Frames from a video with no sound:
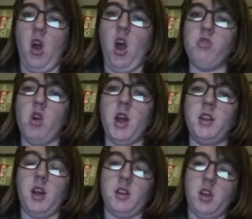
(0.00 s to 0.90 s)
write
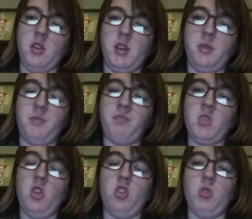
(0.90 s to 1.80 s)
like a diary.
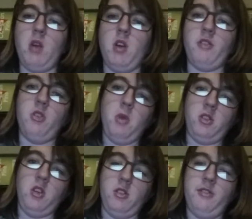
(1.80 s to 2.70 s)
So I write for
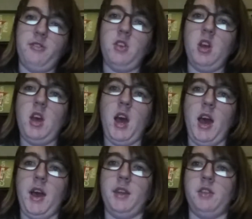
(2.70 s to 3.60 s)
myself,
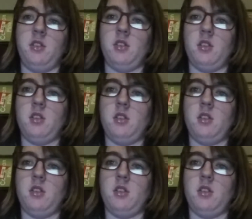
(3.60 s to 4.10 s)
and